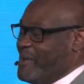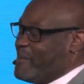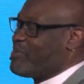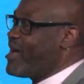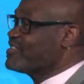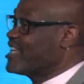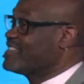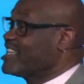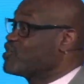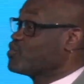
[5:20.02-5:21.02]
Paul says
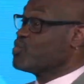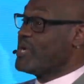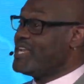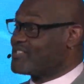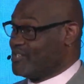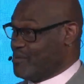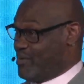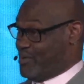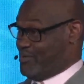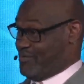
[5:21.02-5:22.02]
it's
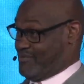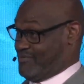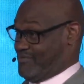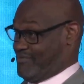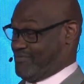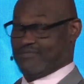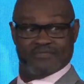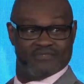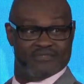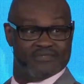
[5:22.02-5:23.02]
reasonable.
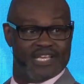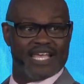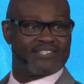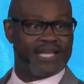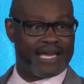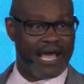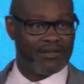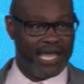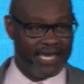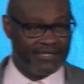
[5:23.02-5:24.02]
It's not
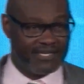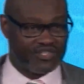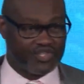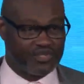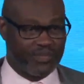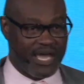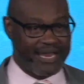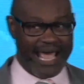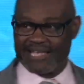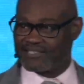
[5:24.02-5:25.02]
outlandish. We're not
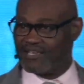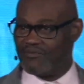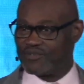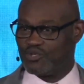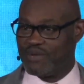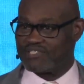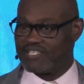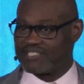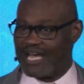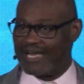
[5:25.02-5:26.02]
asking you for too much.
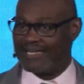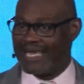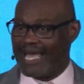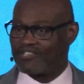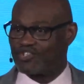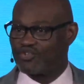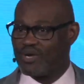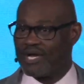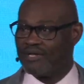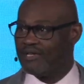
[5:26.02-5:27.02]
It's not
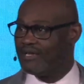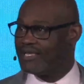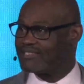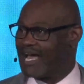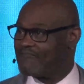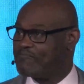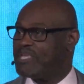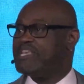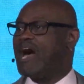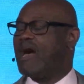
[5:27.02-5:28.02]
extra. It's not
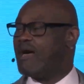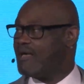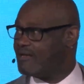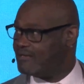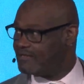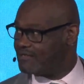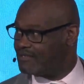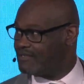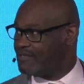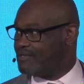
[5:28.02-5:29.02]
beyond.
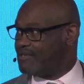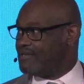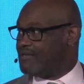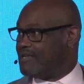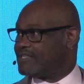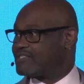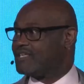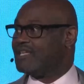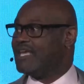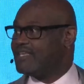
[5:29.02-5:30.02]
It's the
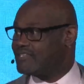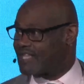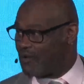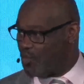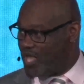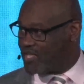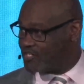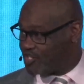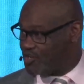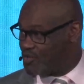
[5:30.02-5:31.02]
least that we could
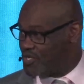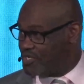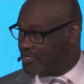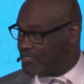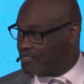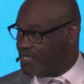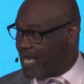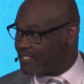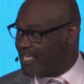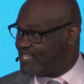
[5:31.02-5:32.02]
do. Now
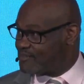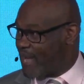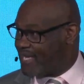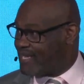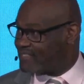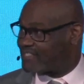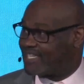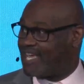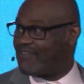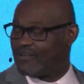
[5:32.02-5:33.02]
that he's made us to
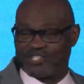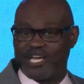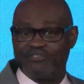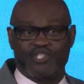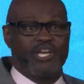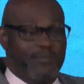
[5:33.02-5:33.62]
give ourselves to him,